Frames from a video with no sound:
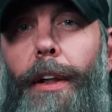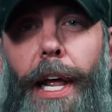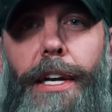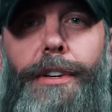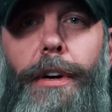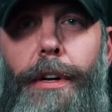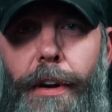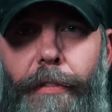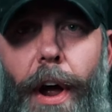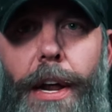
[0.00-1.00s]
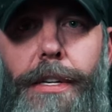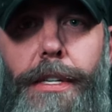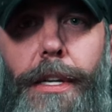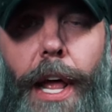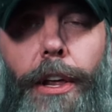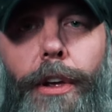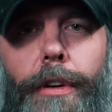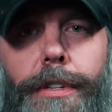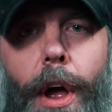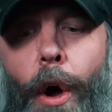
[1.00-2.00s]
laser device that you
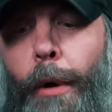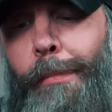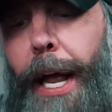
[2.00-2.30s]
use at home.